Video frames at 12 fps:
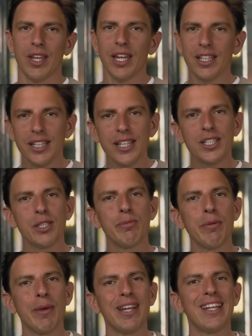it needs to
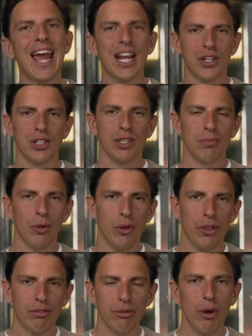be made actionable
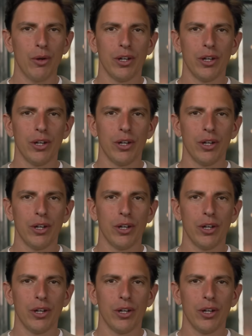through